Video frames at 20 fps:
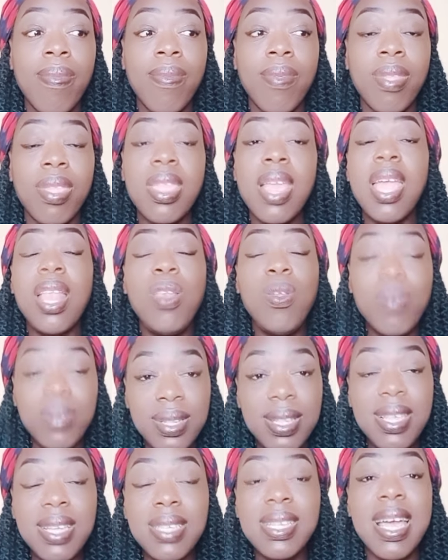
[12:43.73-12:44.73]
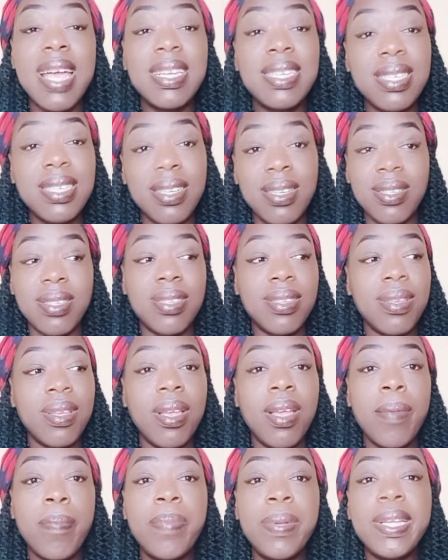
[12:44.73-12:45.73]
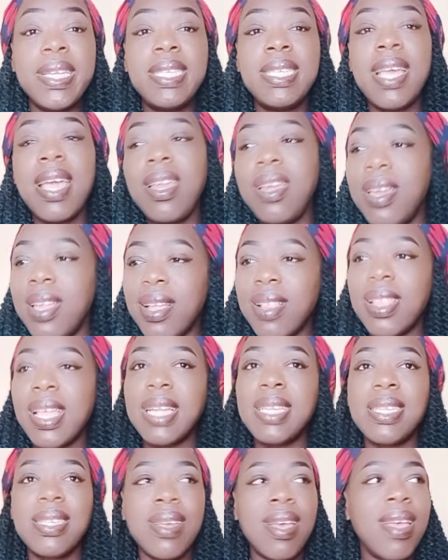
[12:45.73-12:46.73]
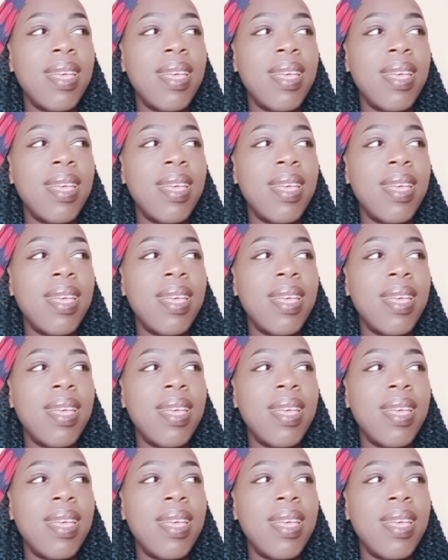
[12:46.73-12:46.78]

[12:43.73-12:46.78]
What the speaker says: They'll use these countries. Pretending that